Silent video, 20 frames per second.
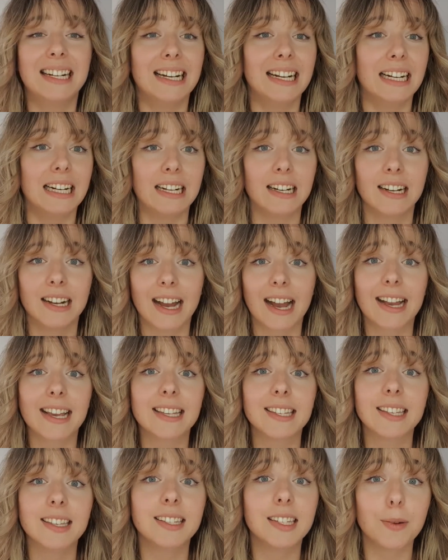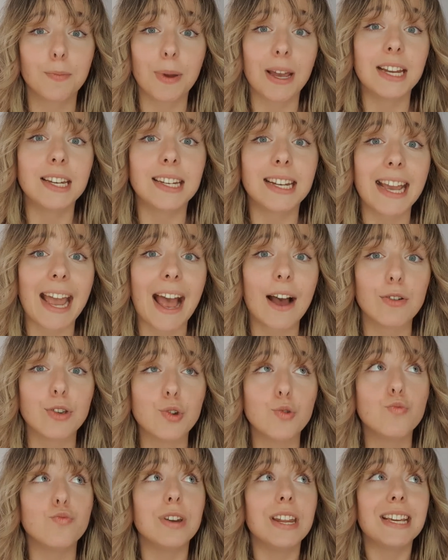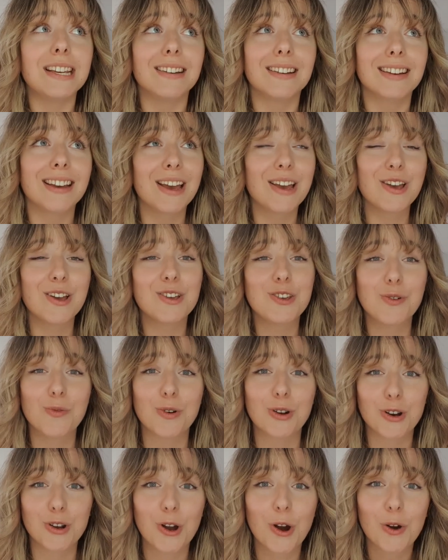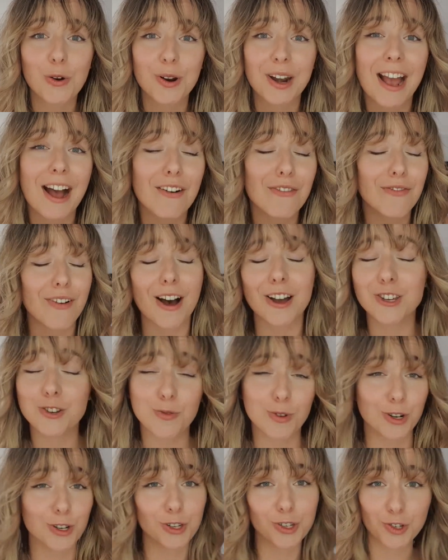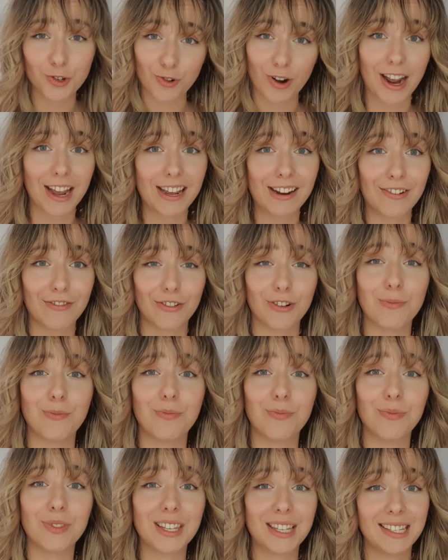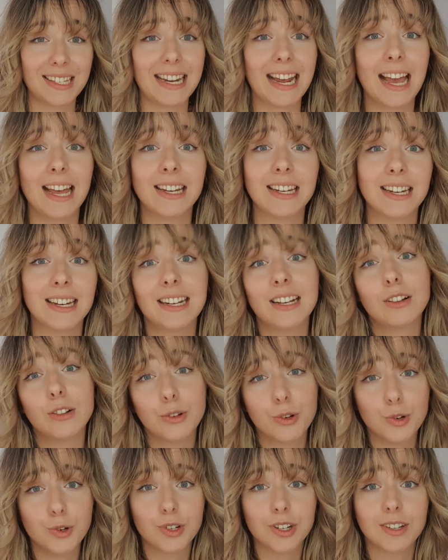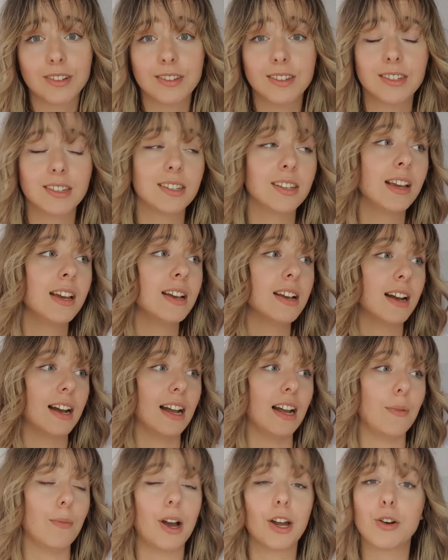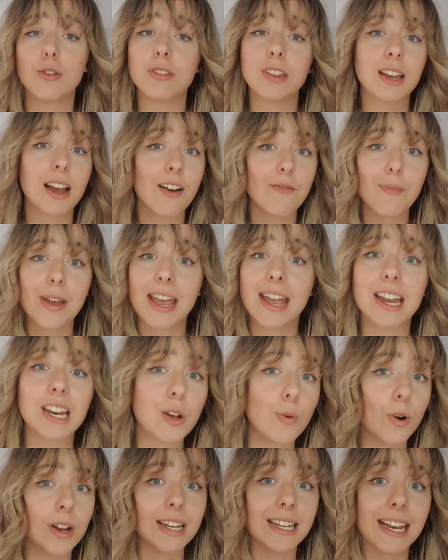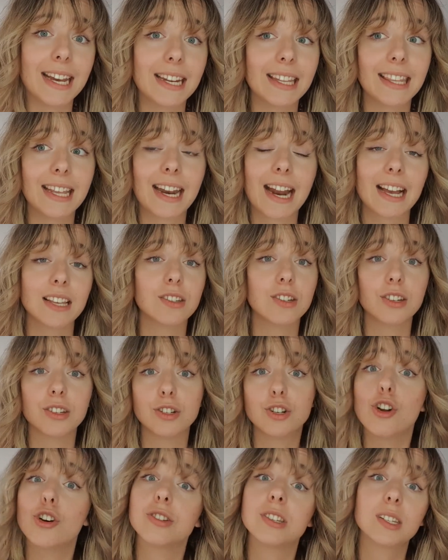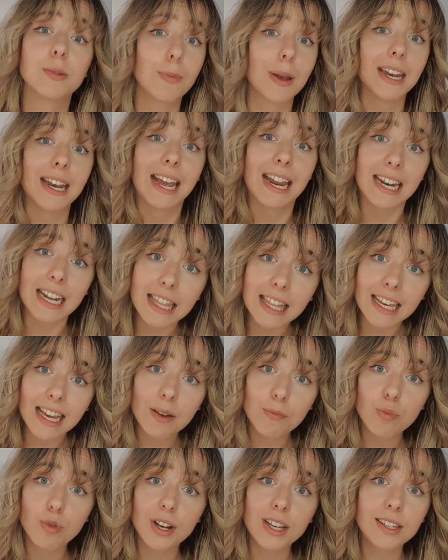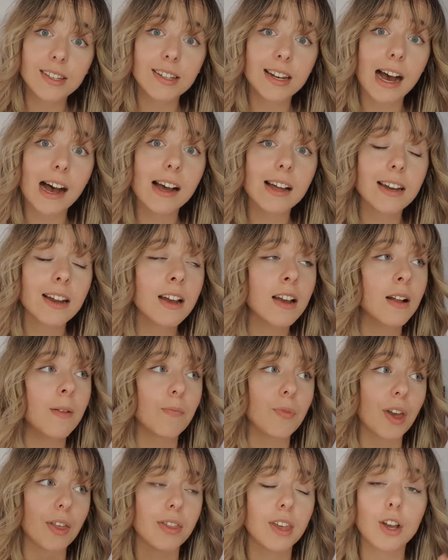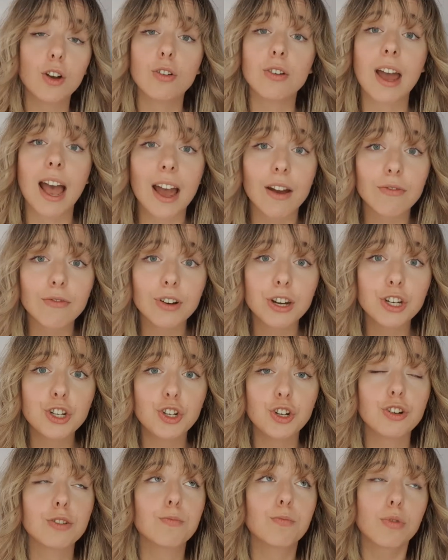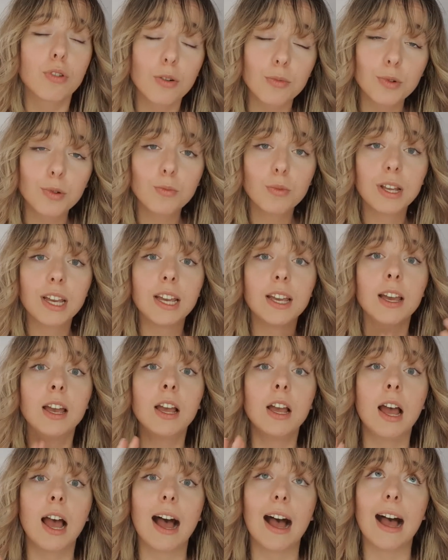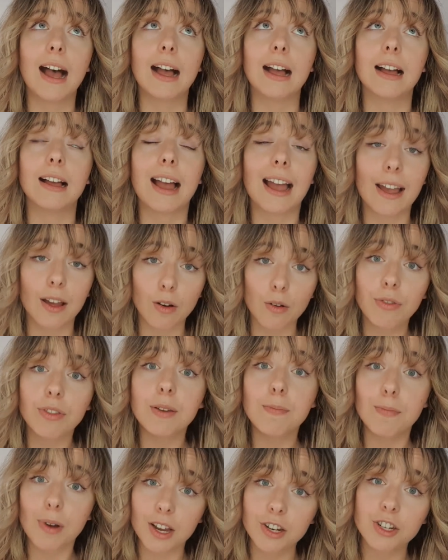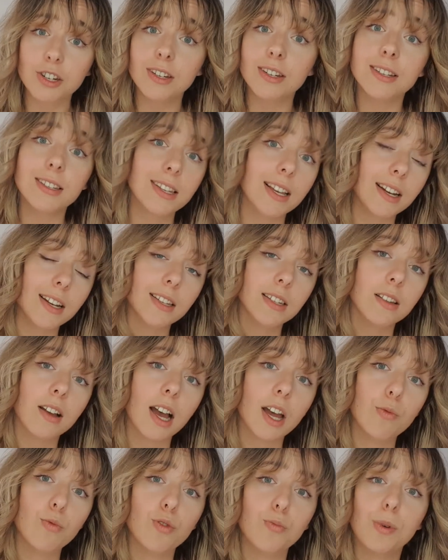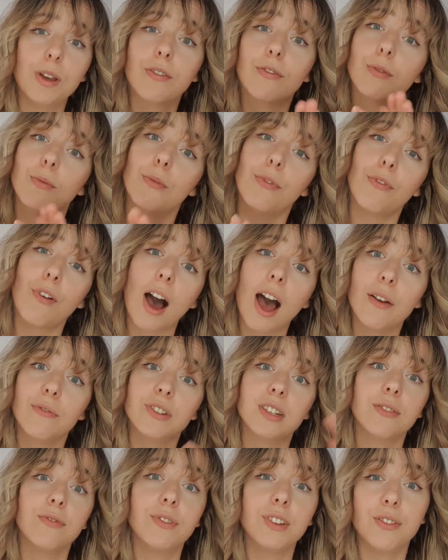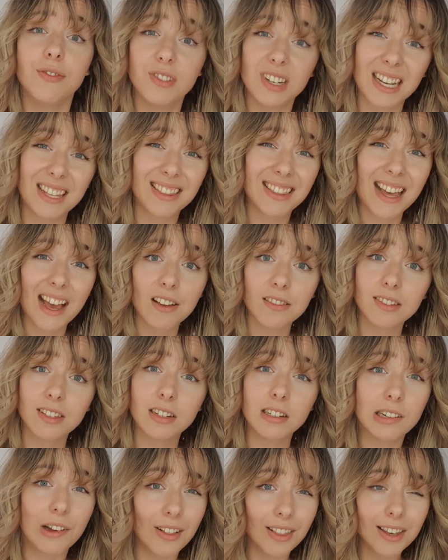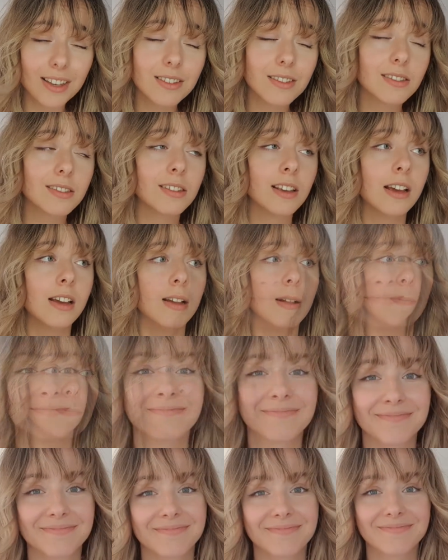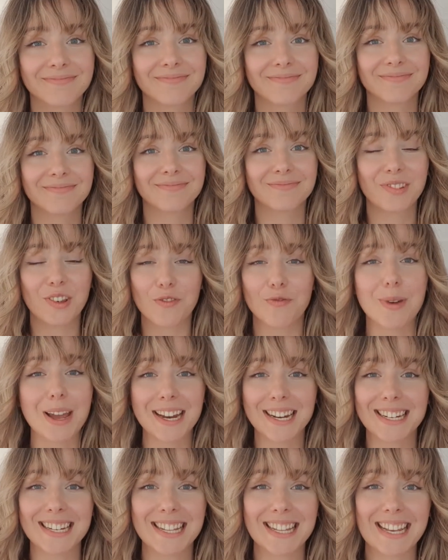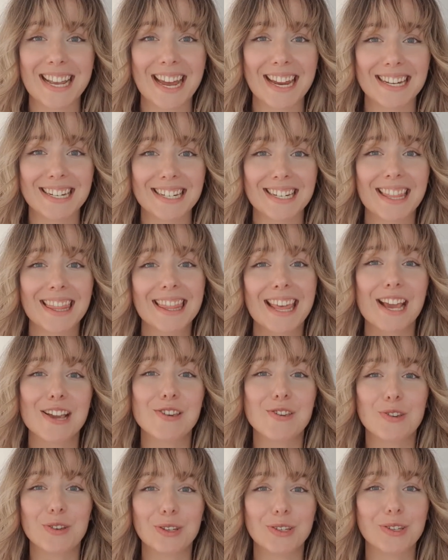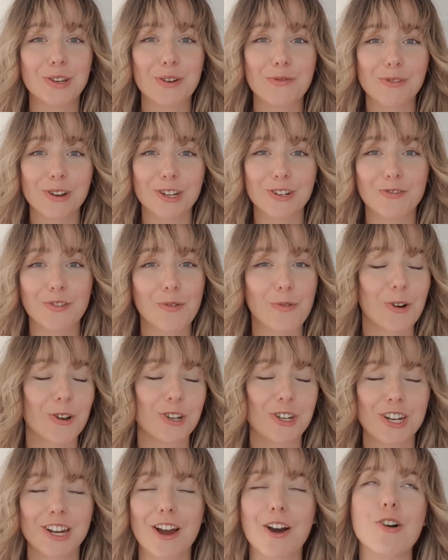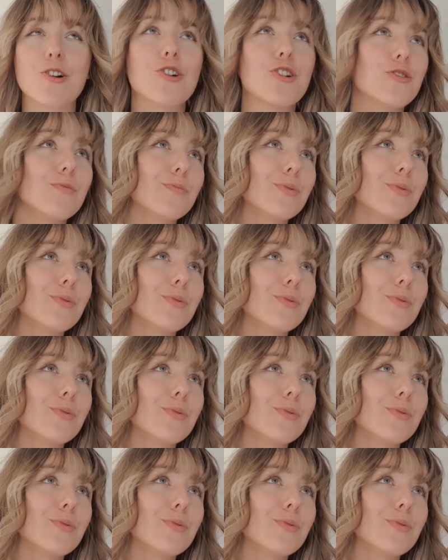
I guess it's depending how unique you want to go and how far you want to stray from the standard inclusions. I don't think I've met anyone yet that has just not spent anything at pre-start. I think on average you could probably, a healthy budget to set aside would be from $5,000 to $15,000. You've made it to the end. Thank you so much for watching. I hope